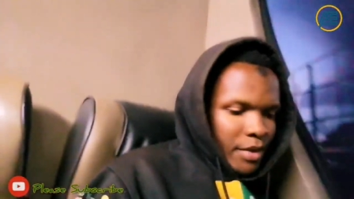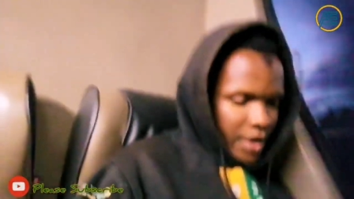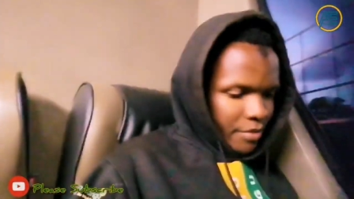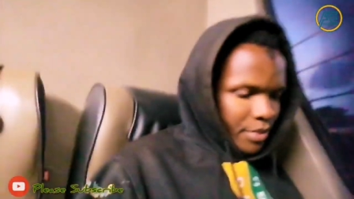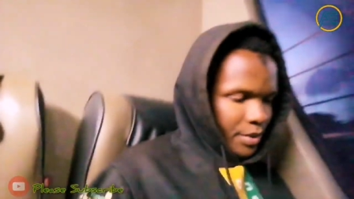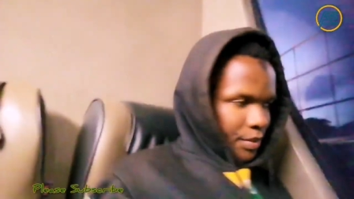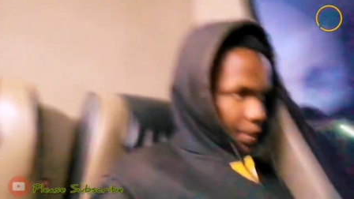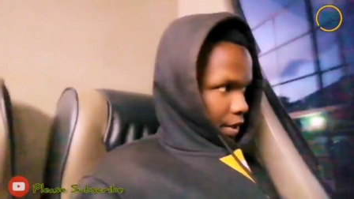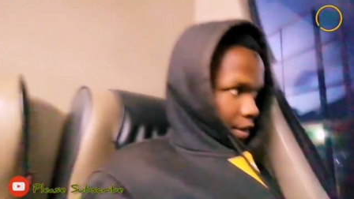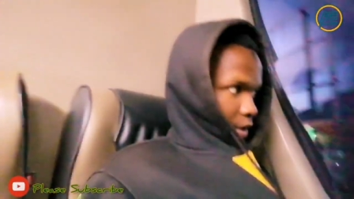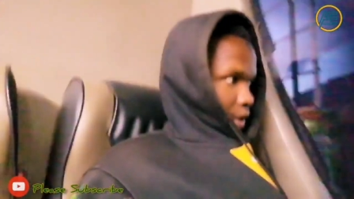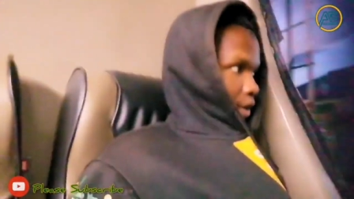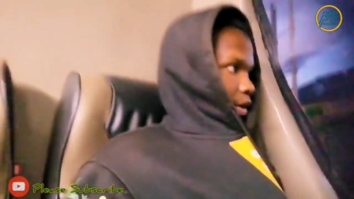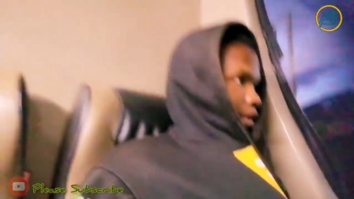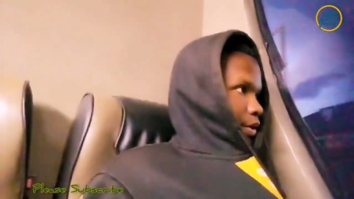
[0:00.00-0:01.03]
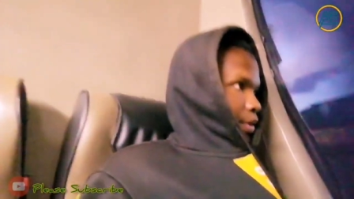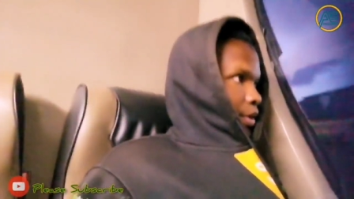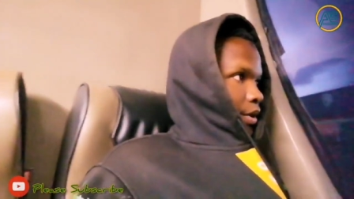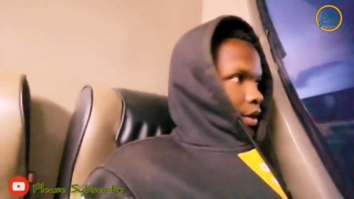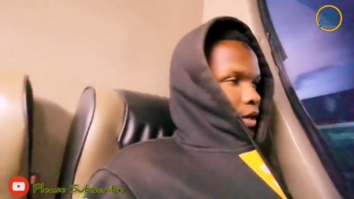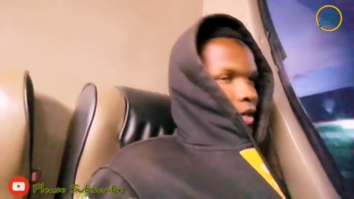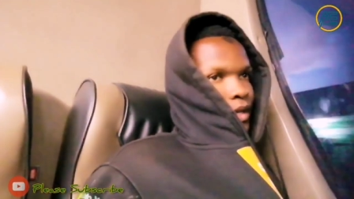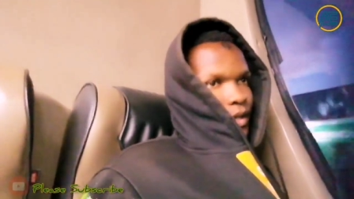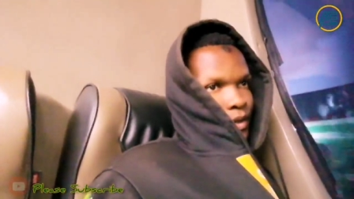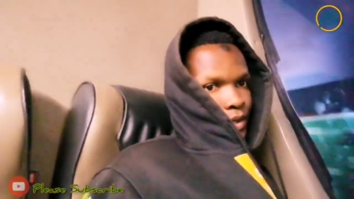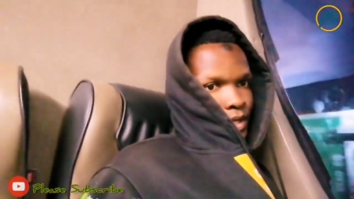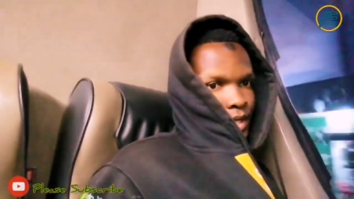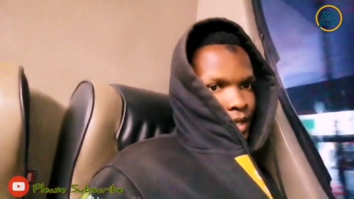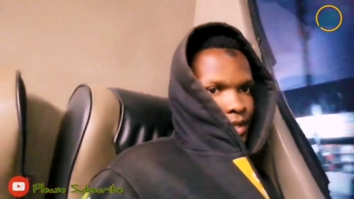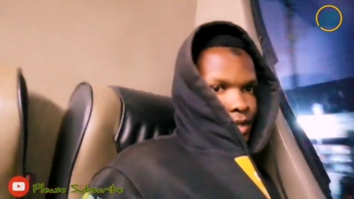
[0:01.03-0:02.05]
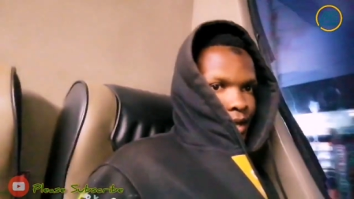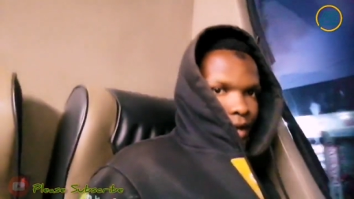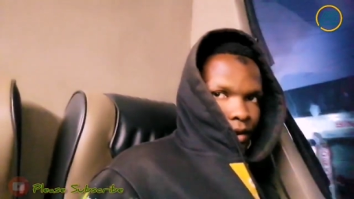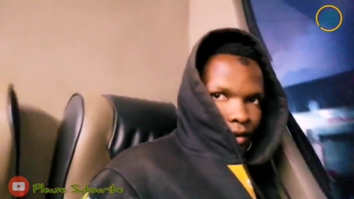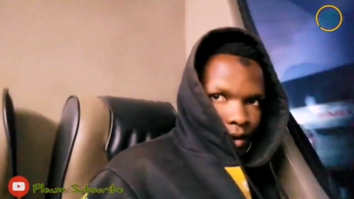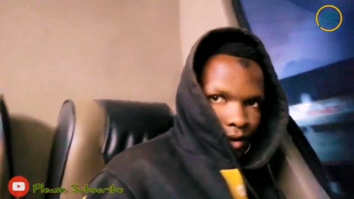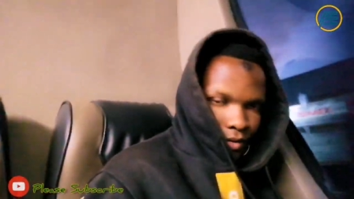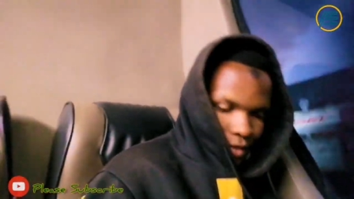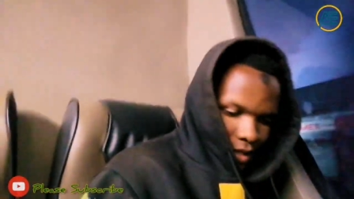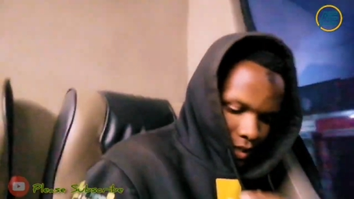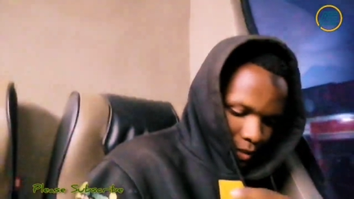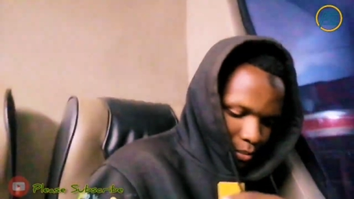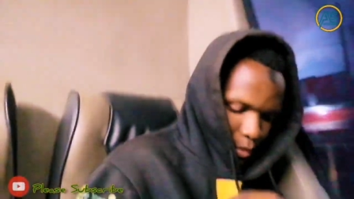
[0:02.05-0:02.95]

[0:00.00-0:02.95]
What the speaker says: my people, we just arrived in